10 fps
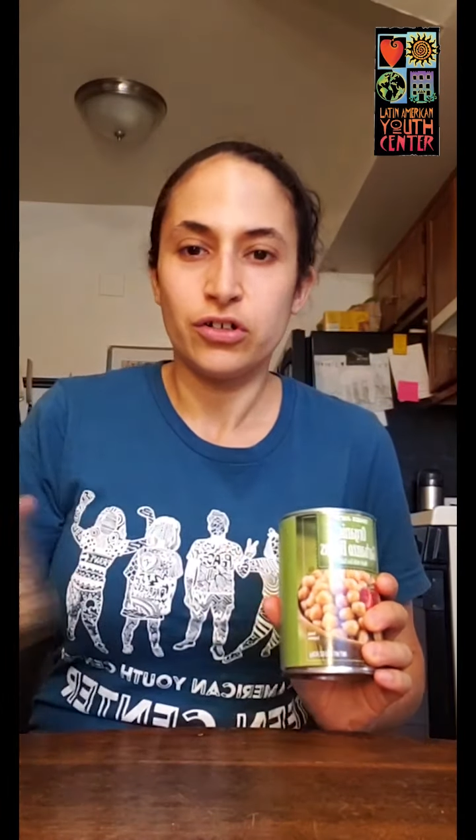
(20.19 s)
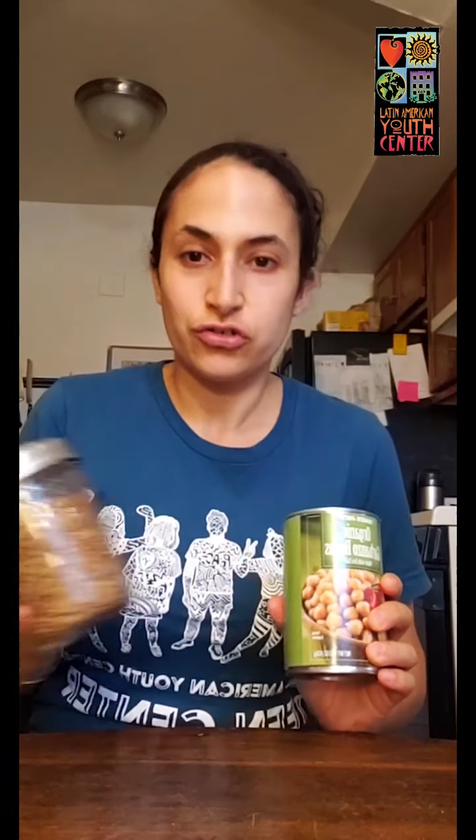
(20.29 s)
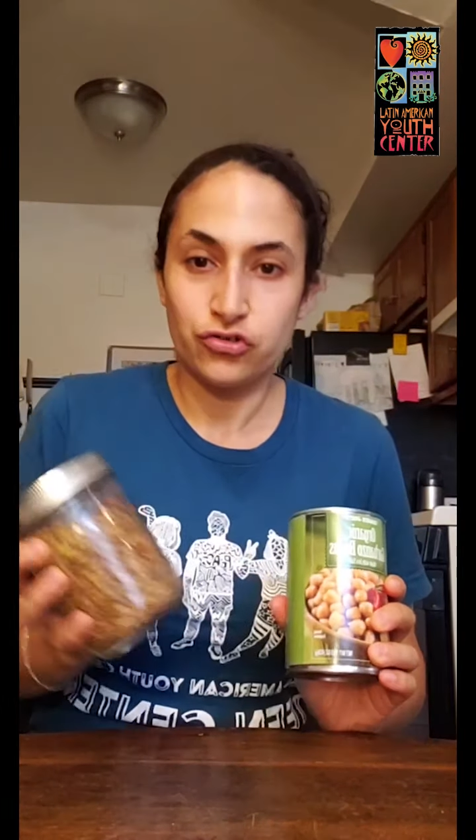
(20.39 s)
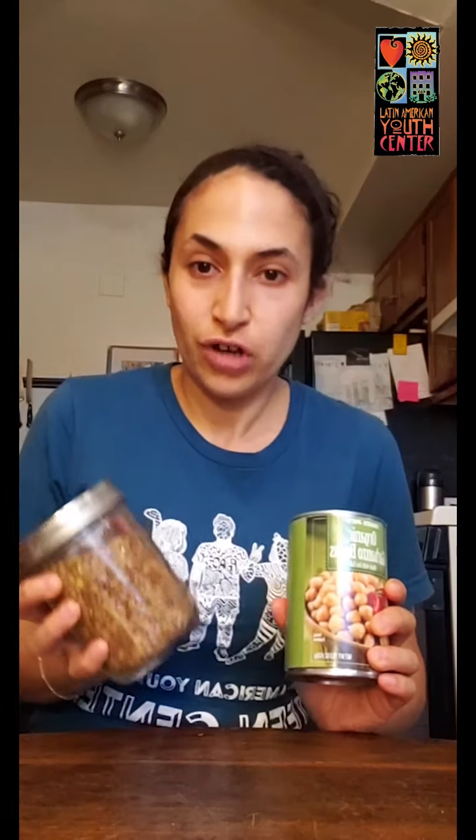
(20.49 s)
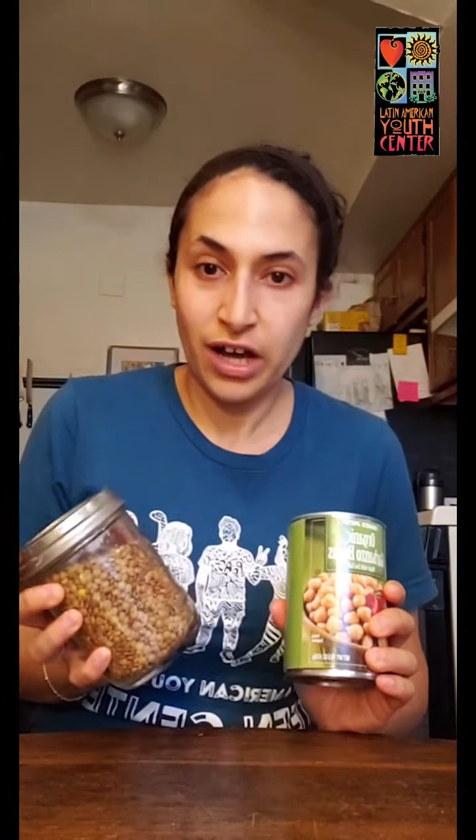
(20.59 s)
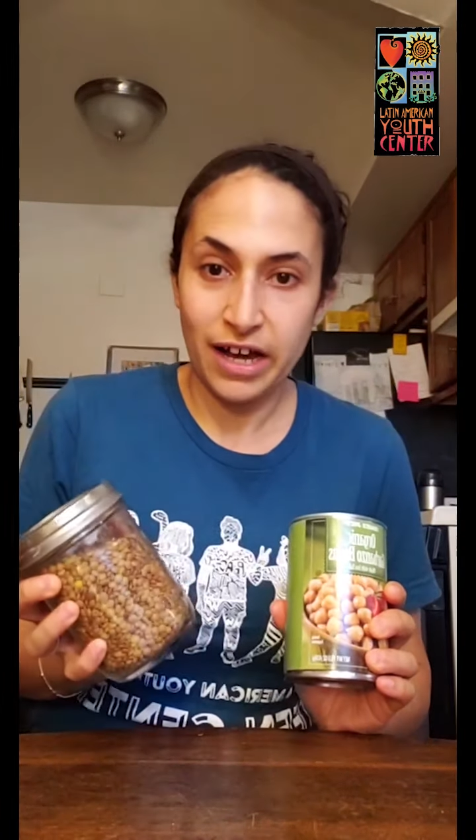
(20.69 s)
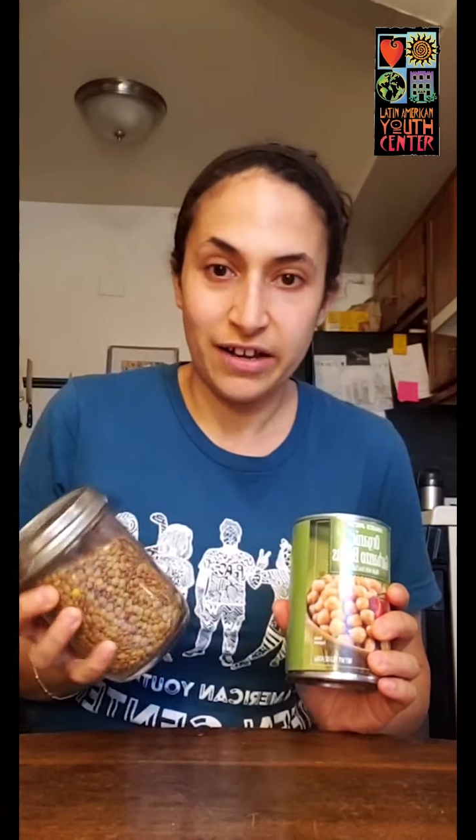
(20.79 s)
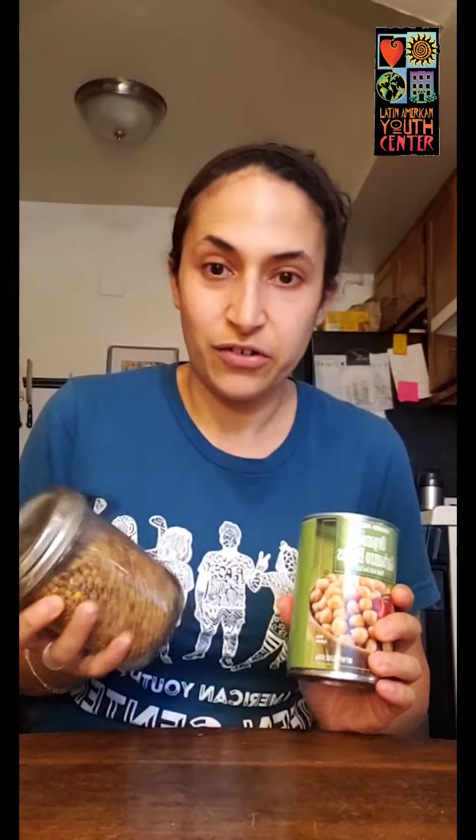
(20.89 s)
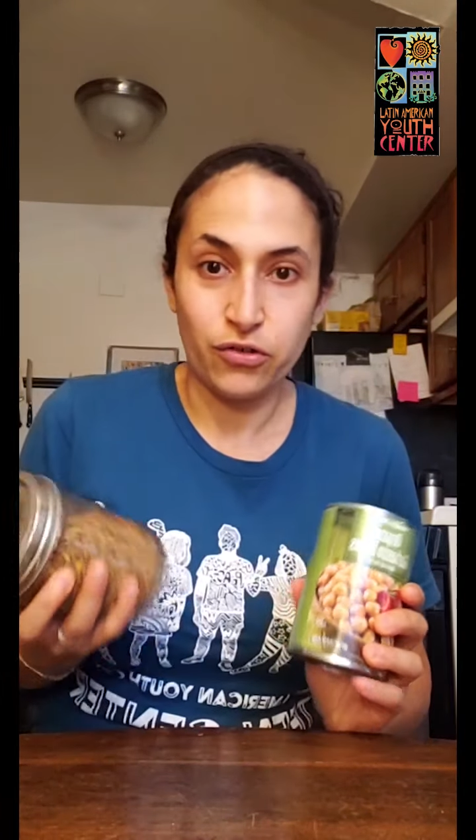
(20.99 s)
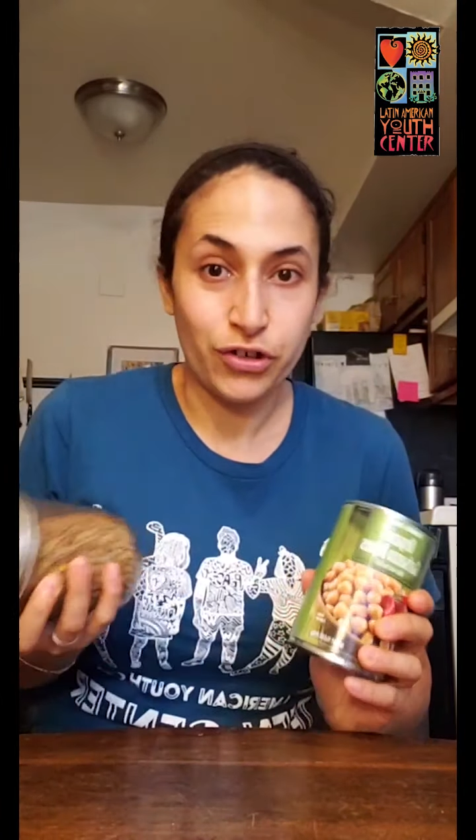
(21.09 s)

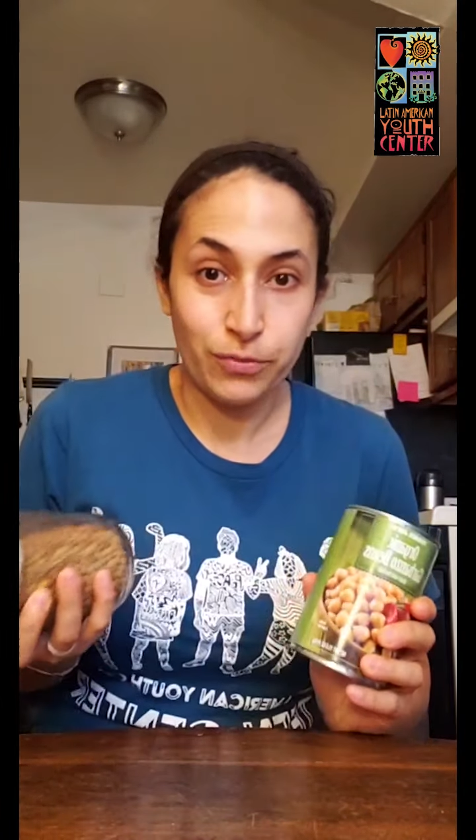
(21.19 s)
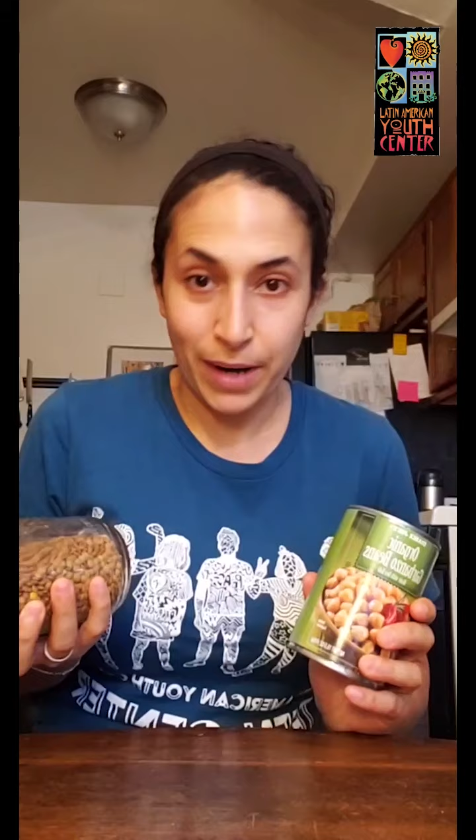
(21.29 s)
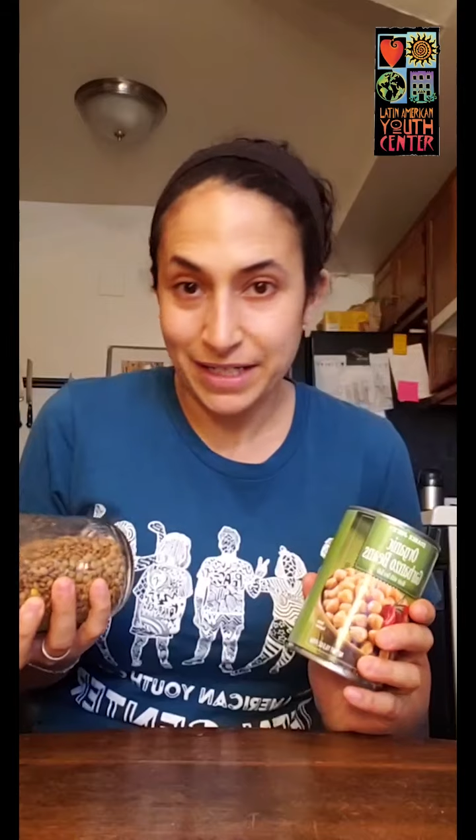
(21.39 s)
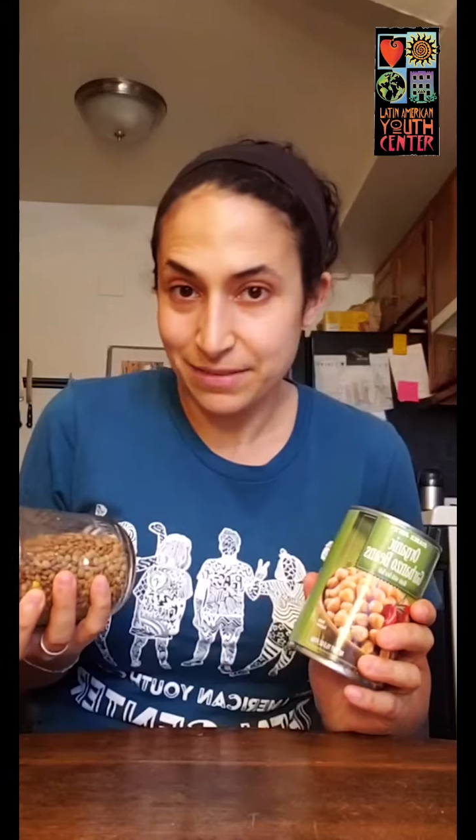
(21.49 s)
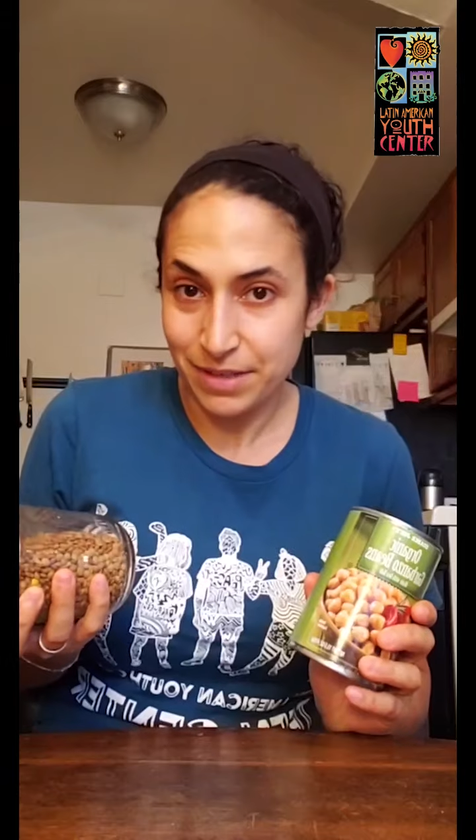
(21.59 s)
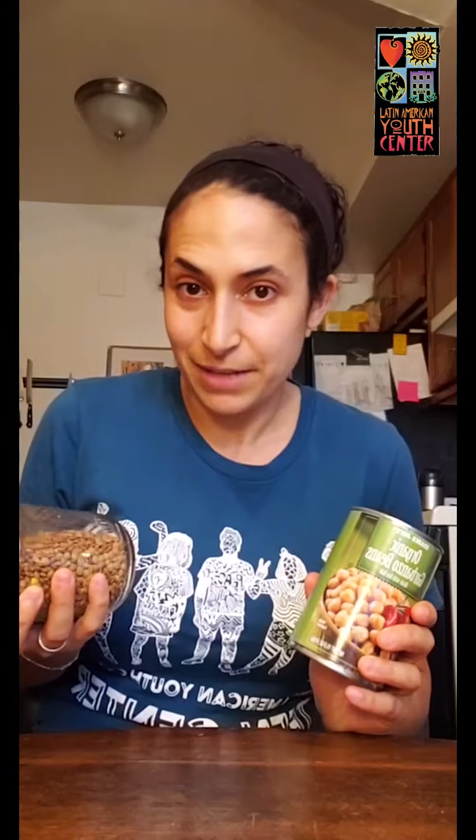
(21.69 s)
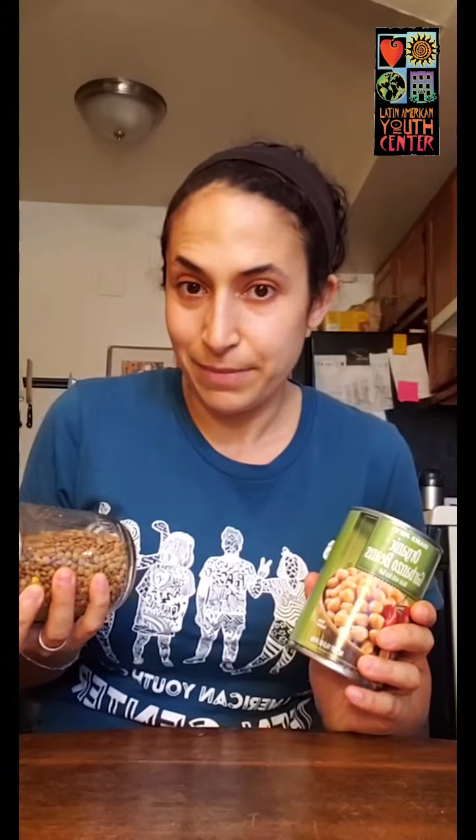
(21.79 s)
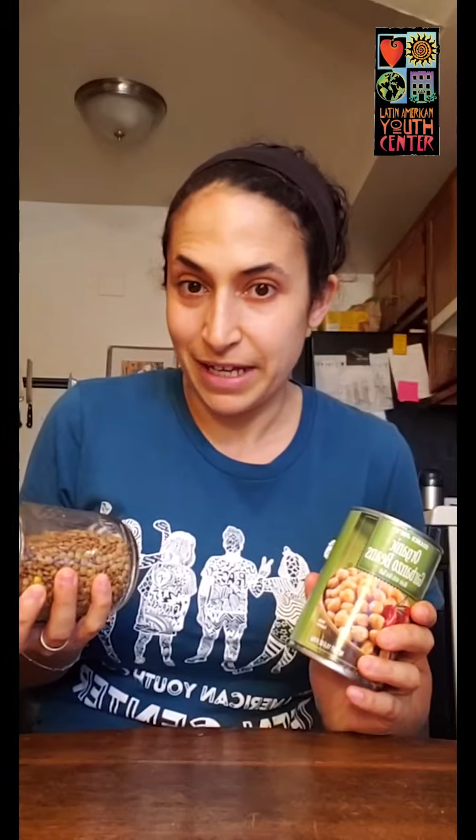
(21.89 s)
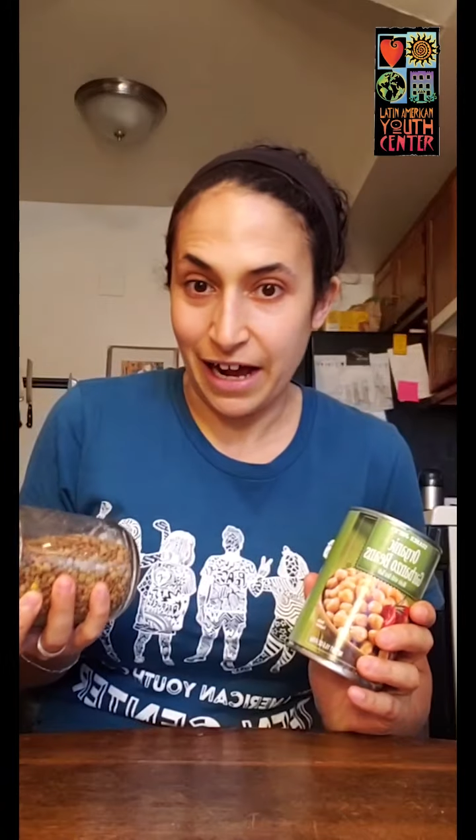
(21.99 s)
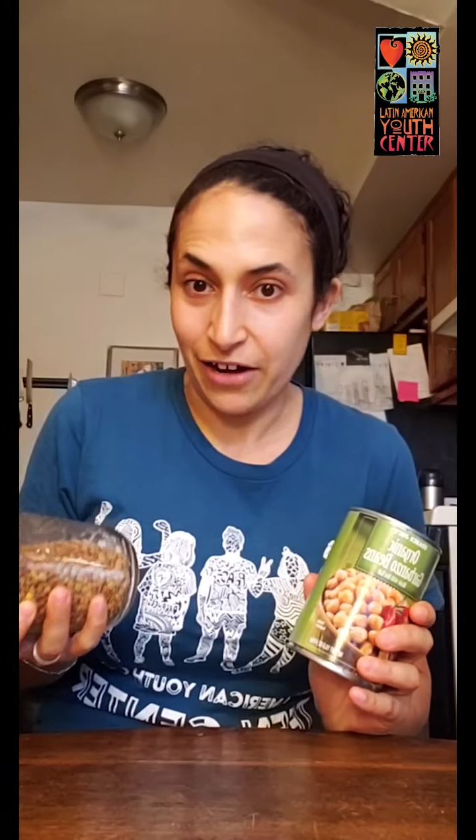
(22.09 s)
dried, or you buy something
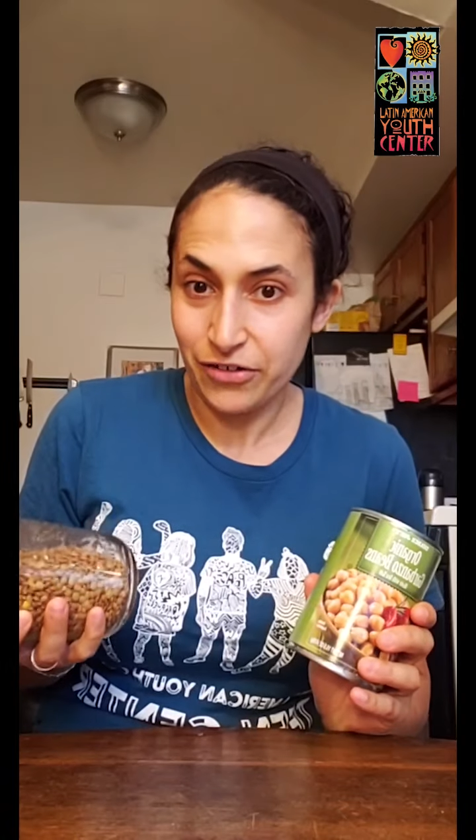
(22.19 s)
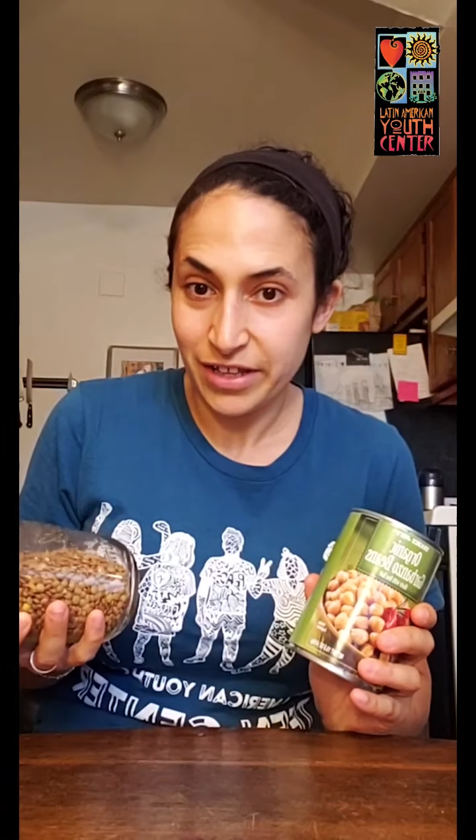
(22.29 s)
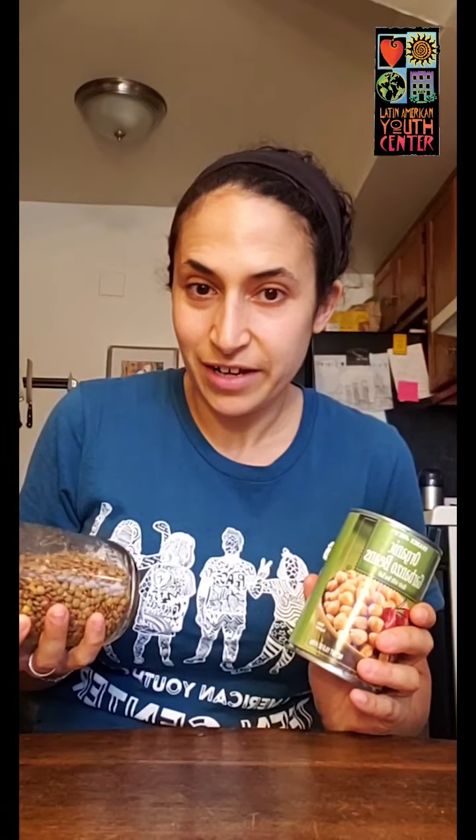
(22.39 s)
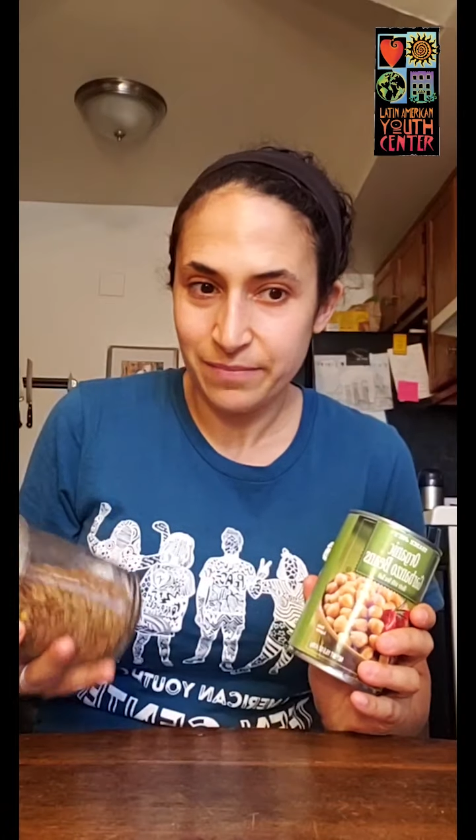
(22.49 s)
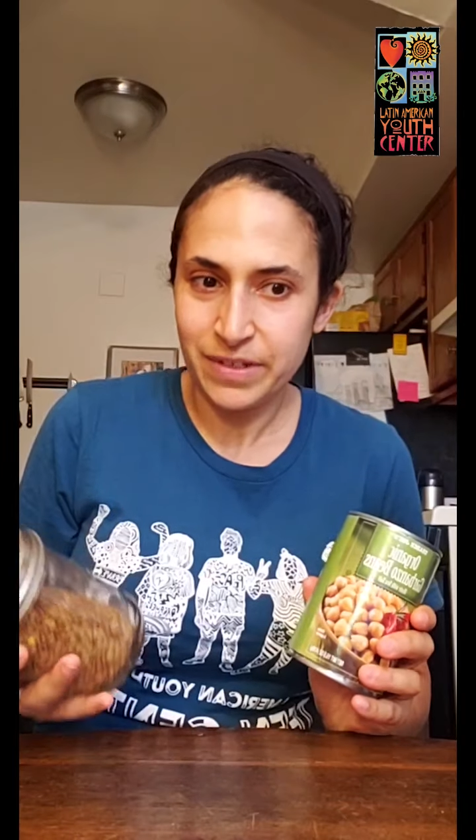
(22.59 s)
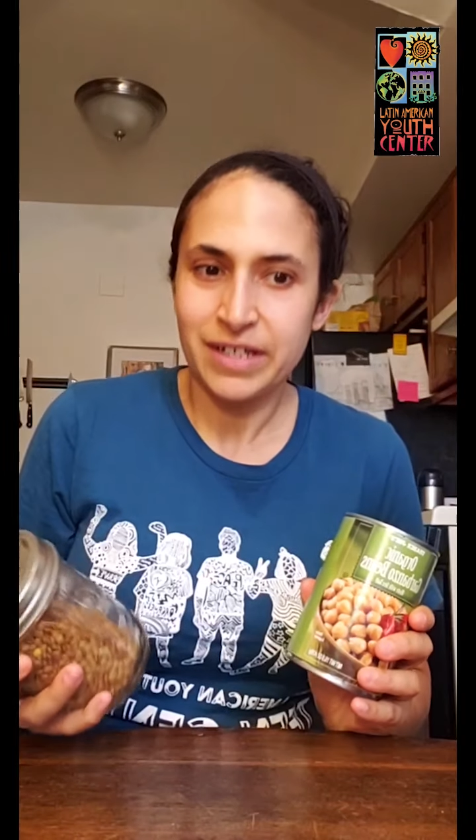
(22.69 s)
made out of them,